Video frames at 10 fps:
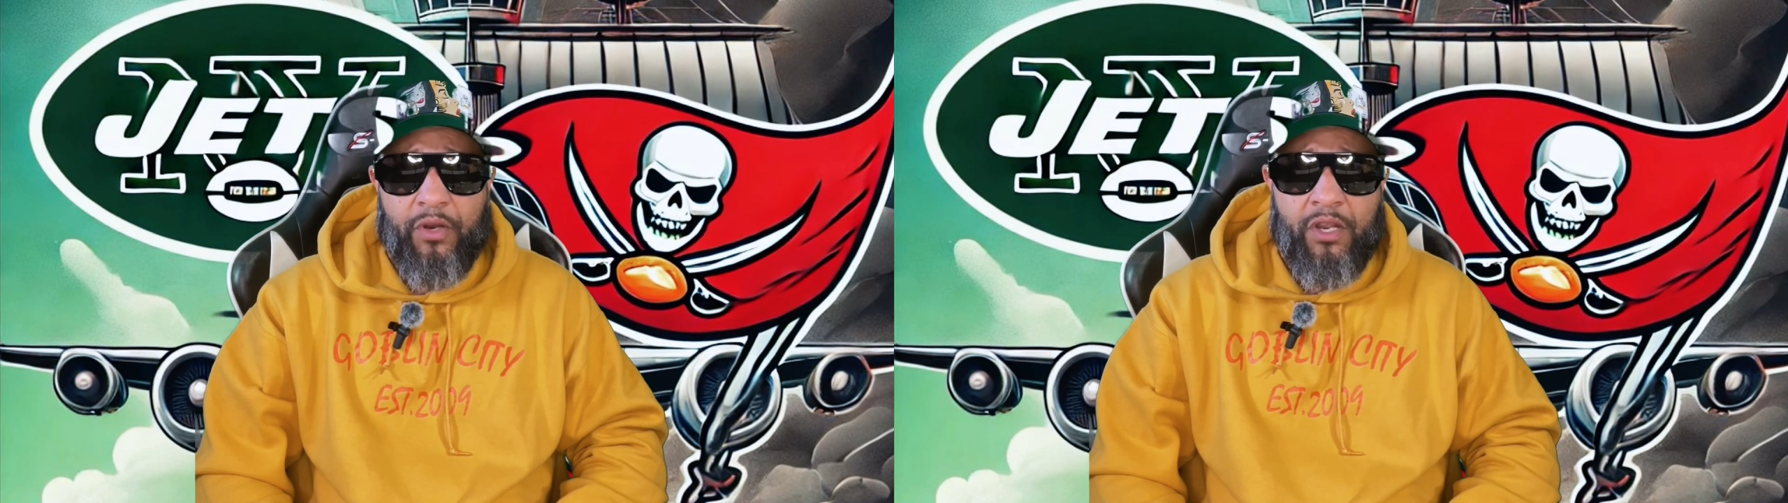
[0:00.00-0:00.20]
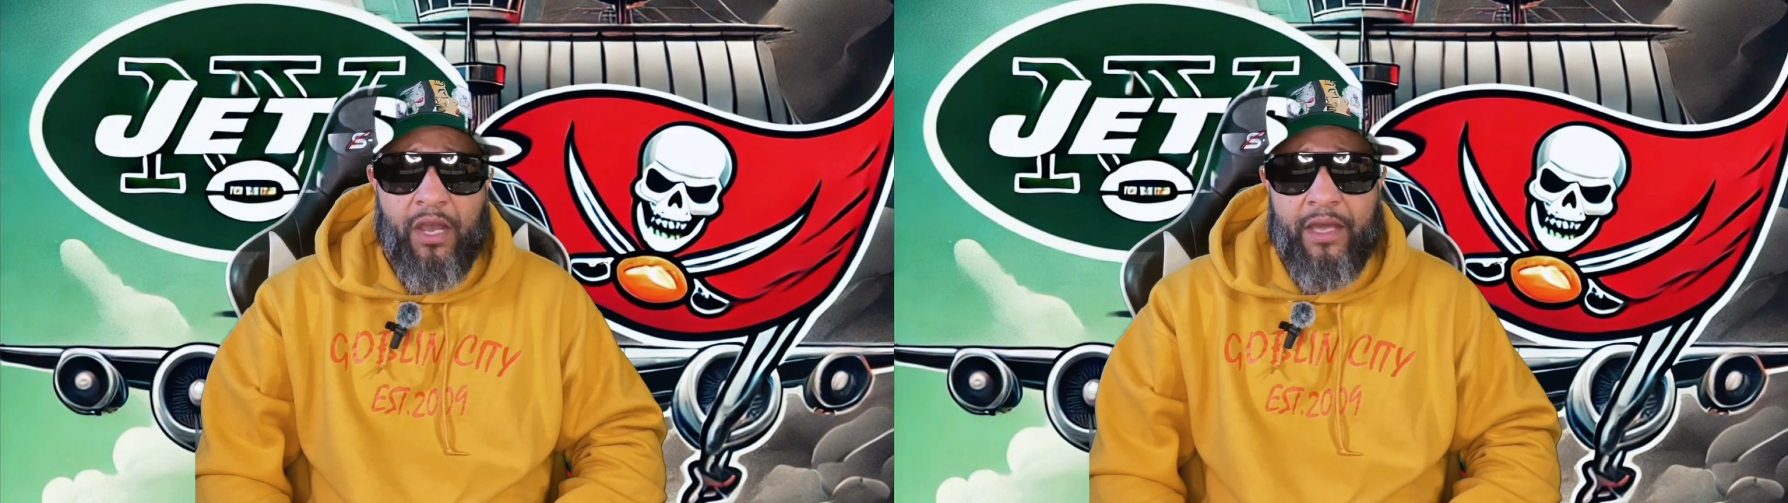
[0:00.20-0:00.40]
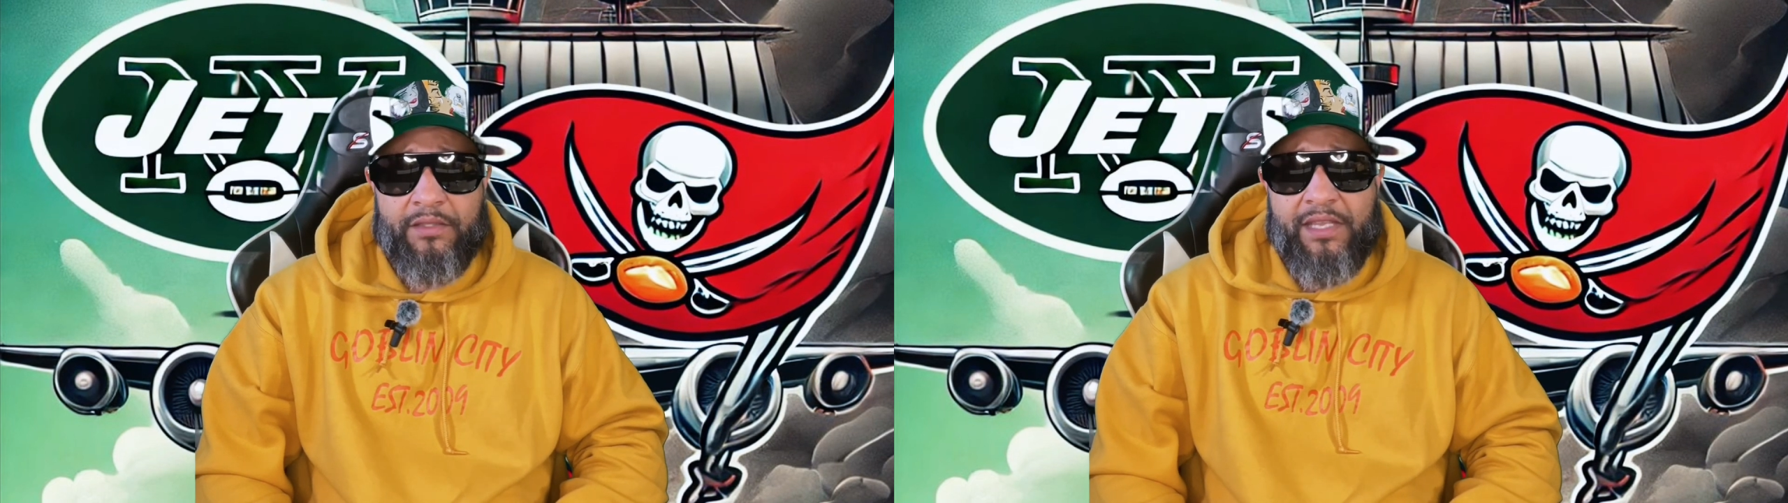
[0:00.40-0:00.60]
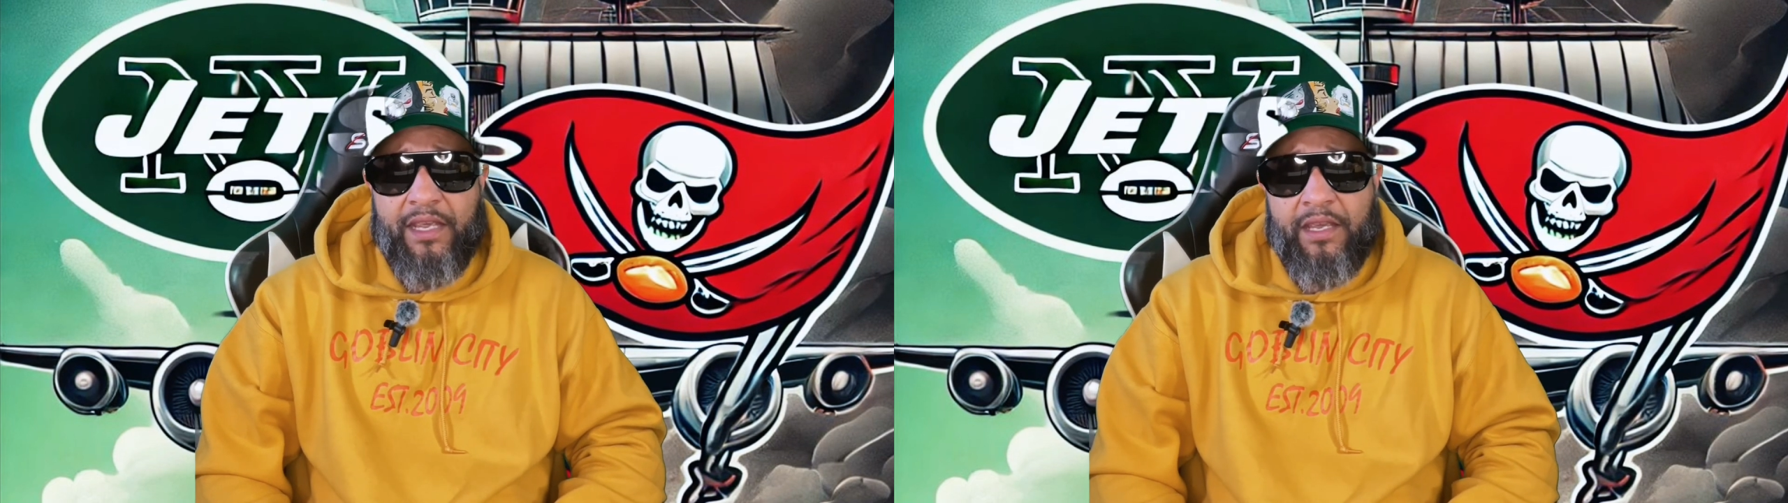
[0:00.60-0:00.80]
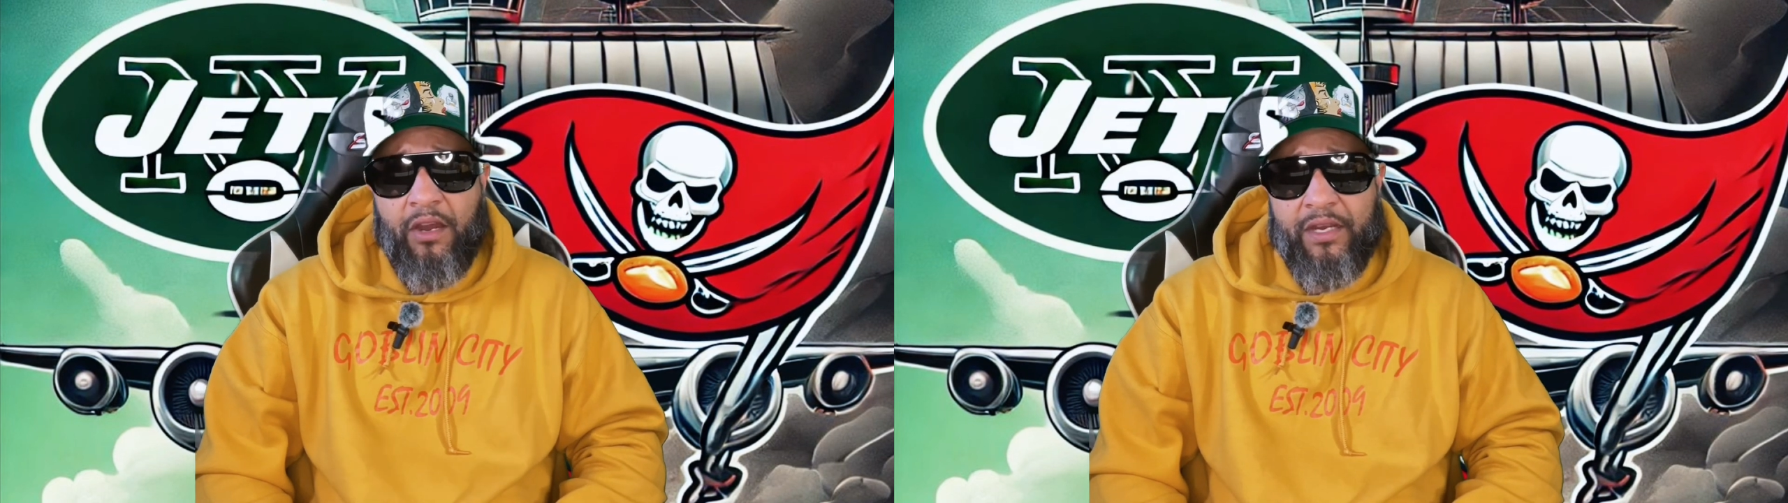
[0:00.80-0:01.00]
to go ahead and
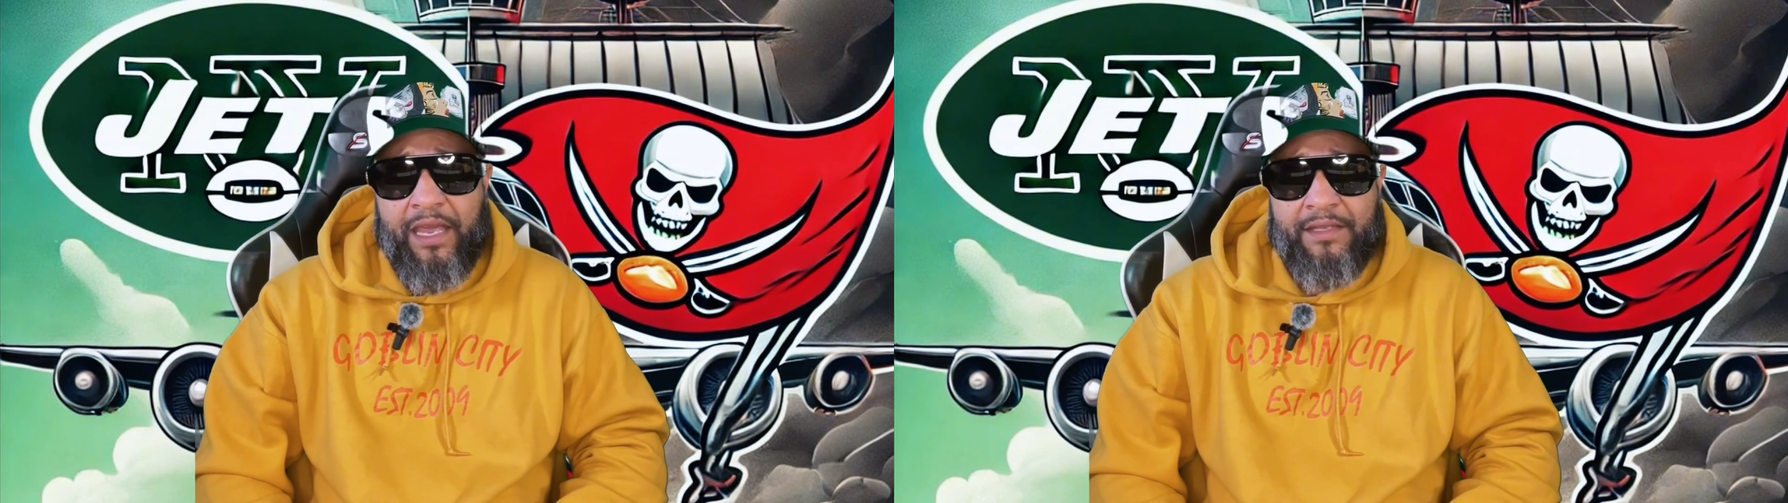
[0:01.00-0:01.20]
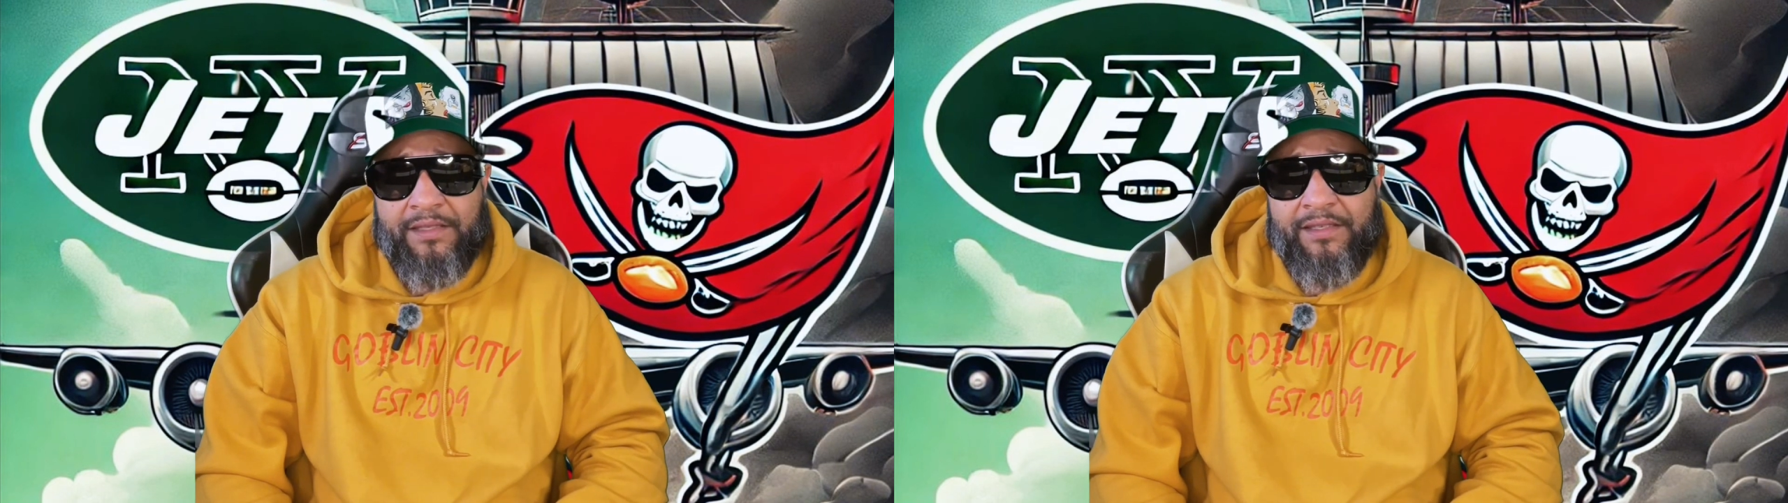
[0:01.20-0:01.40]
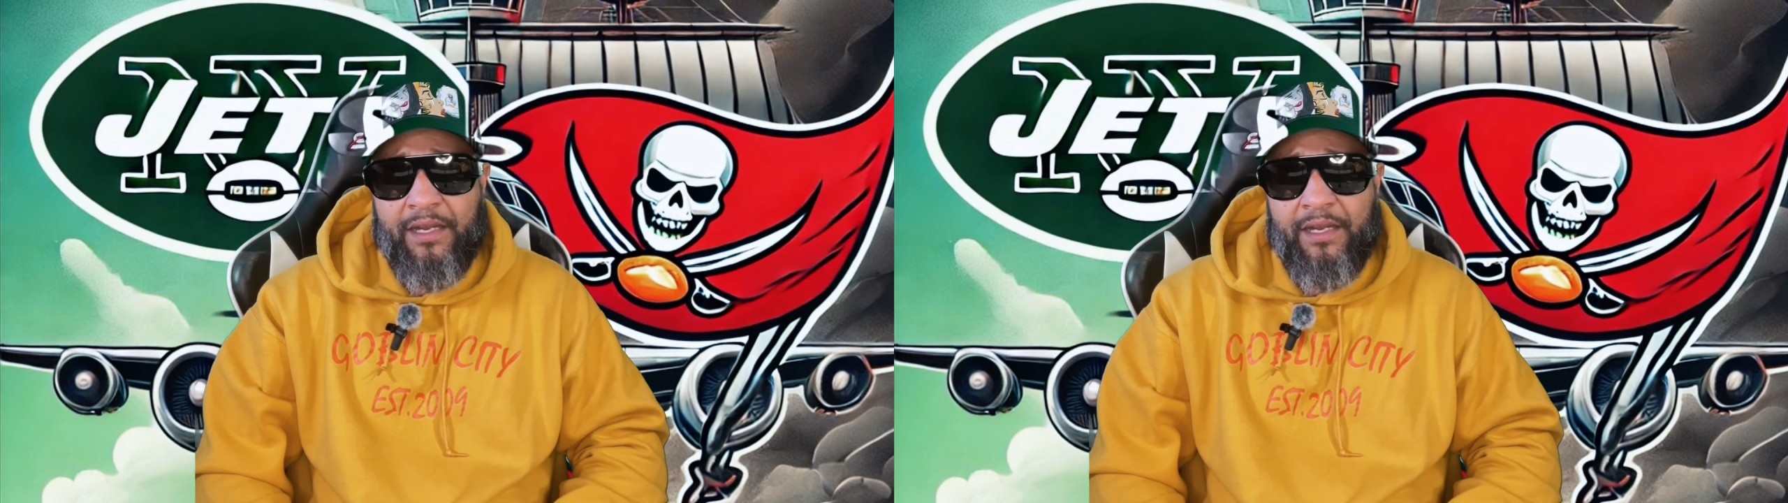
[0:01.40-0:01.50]
take care of Kansas